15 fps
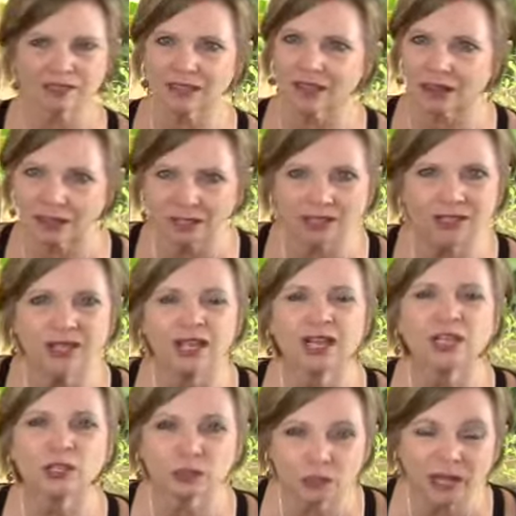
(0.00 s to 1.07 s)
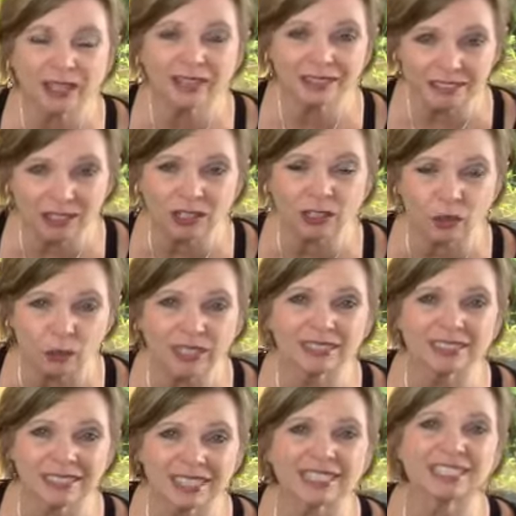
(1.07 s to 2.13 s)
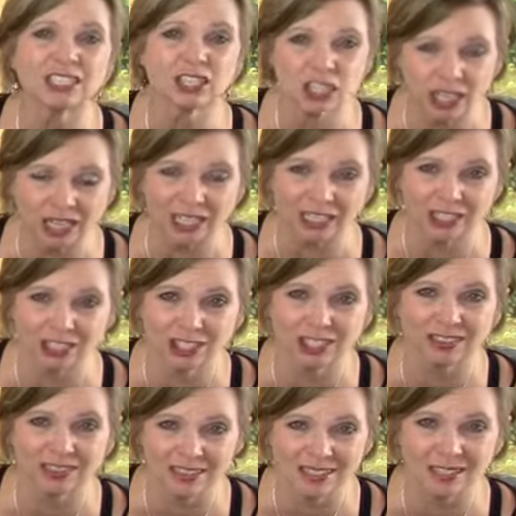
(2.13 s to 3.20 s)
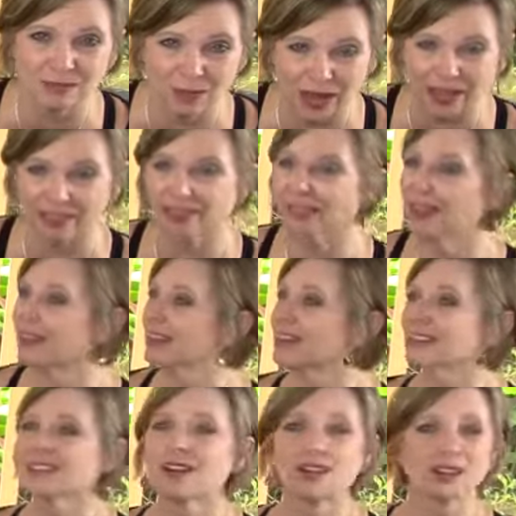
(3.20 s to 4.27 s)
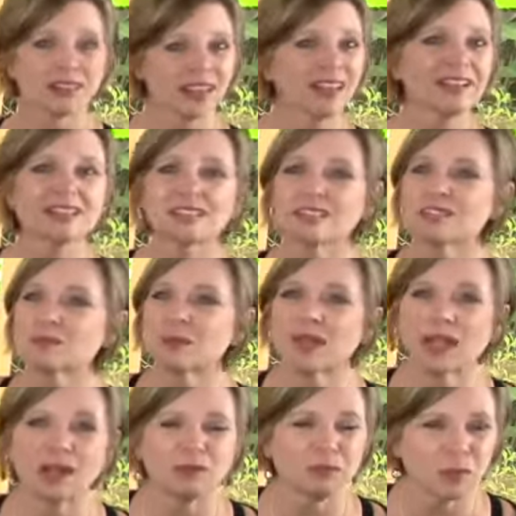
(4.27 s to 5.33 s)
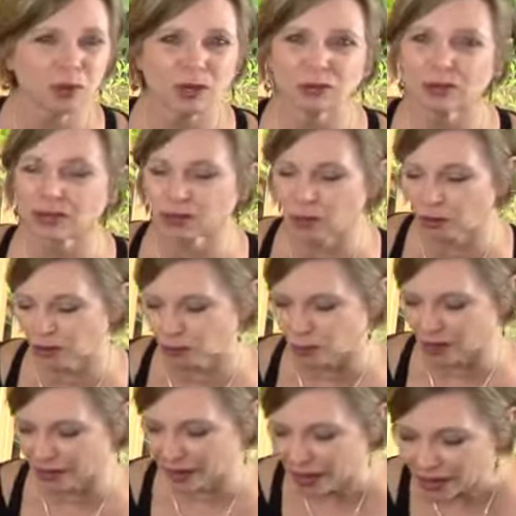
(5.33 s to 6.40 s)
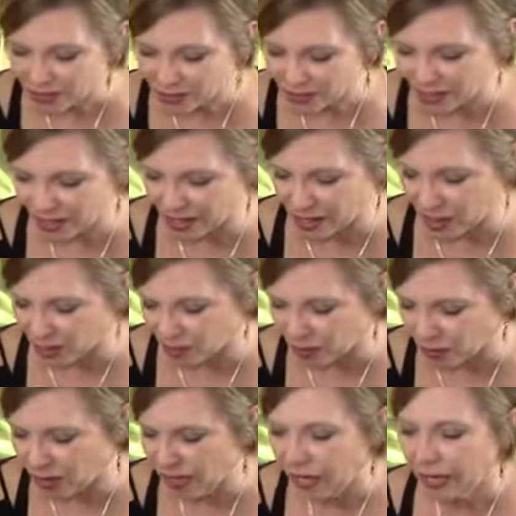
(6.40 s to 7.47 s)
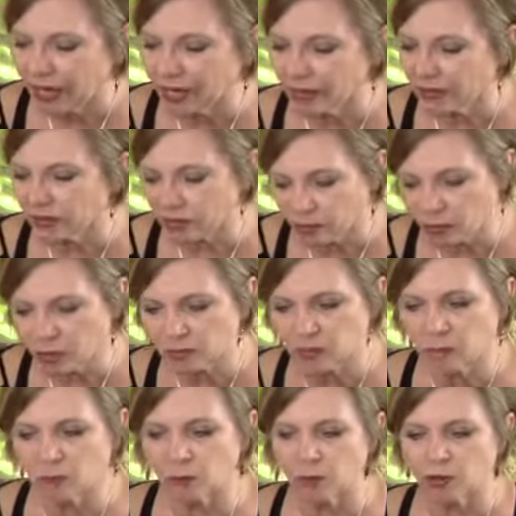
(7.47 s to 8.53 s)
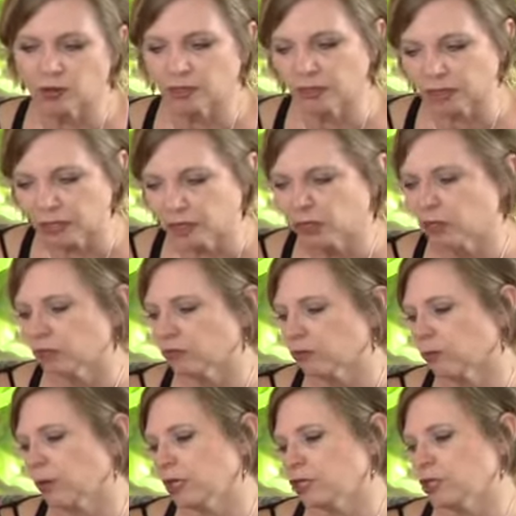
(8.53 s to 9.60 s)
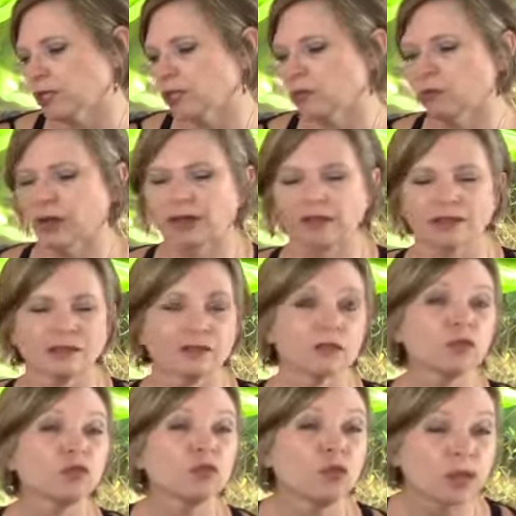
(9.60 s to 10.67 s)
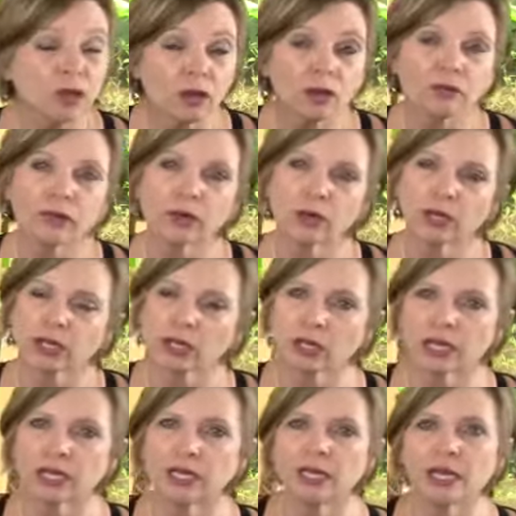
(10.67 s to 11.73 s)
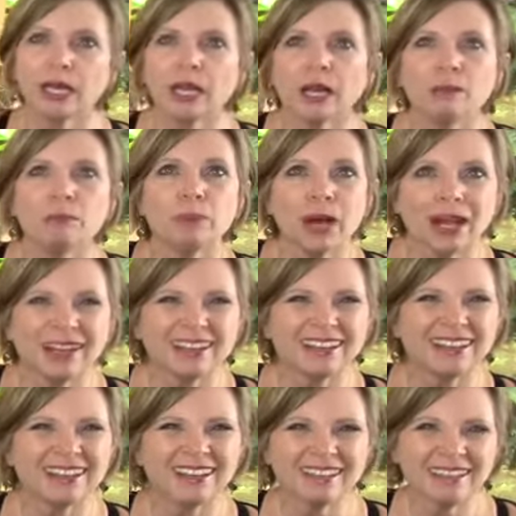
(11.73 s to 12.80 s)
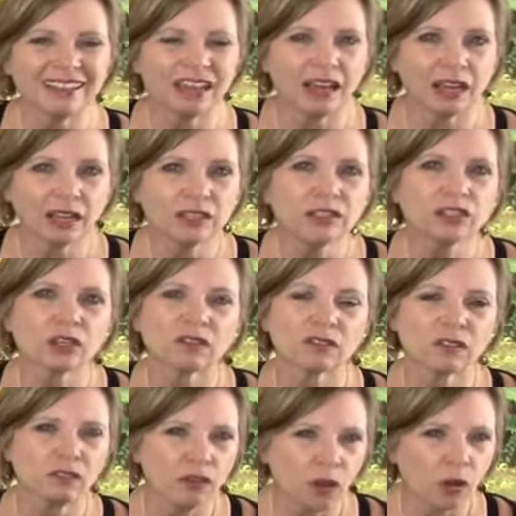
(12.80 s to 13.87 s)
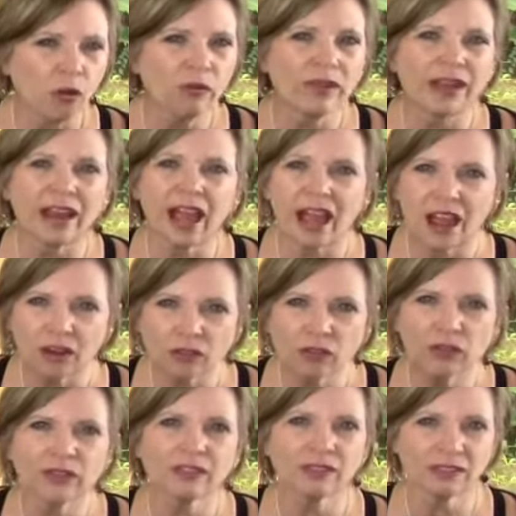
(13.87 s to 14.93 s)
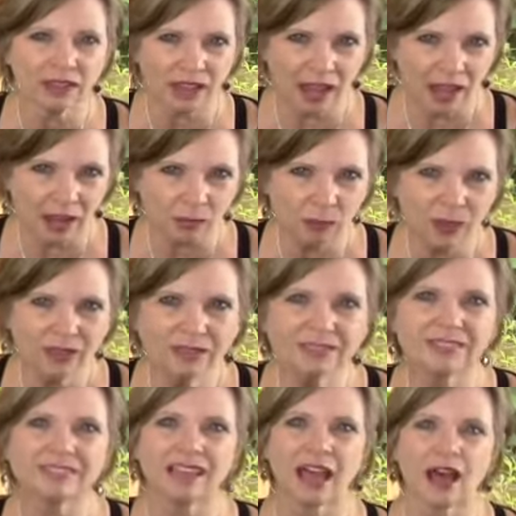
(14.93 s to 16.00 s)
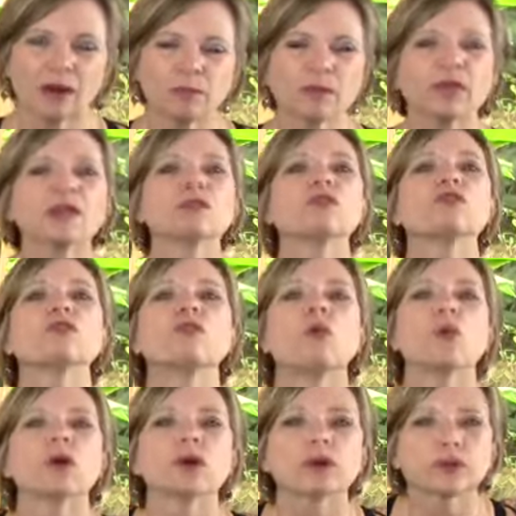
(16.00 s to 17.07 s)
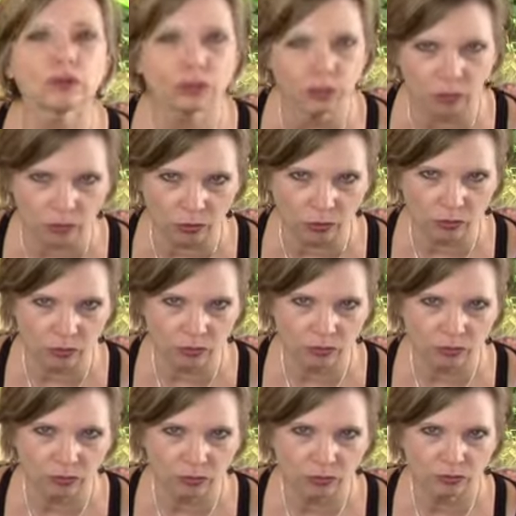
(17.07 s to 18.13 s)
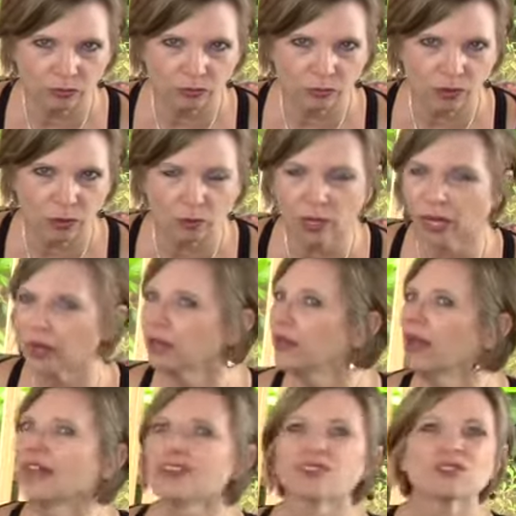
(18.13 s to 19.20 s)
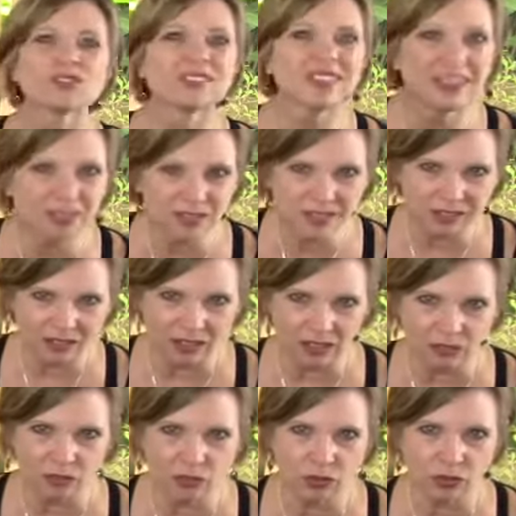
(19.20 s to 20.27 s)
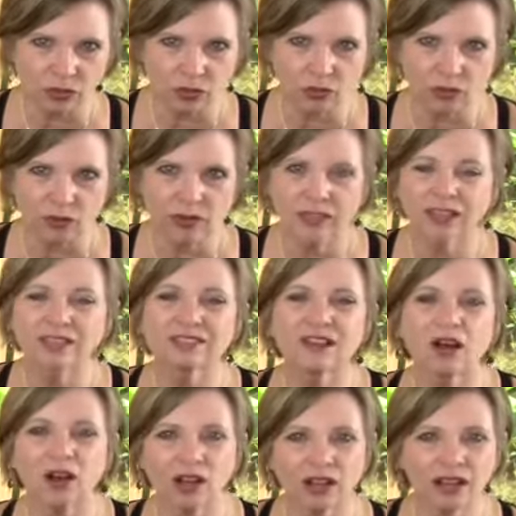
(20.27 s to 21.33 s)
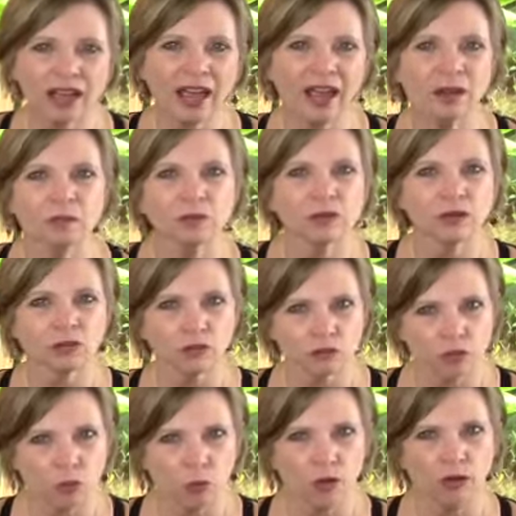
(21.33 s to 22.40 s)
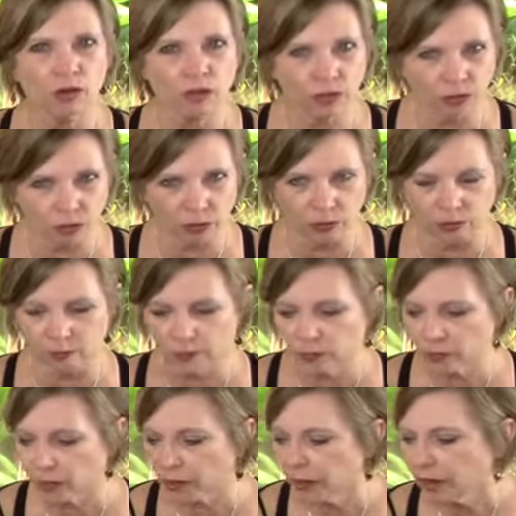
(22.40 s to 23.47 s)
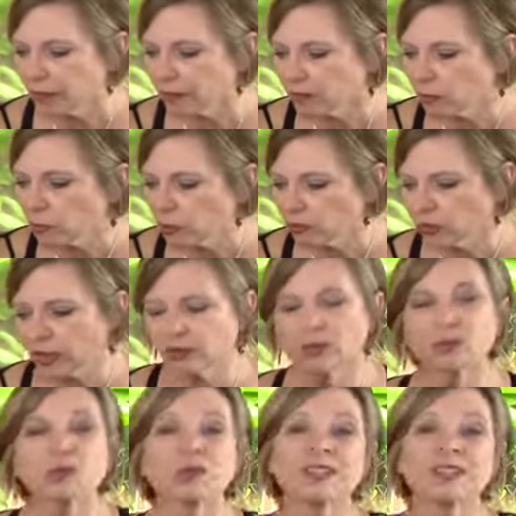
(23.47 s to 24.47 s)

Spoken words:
are going to get changed this month. So let's just be on board with going wherever they go. And sometimes people deliver information in a way that doesn't feel very good, but in the end, just know that everything that happens is happening for you, okay? There's gifts in it for you. It's all happening for you. And then we've got the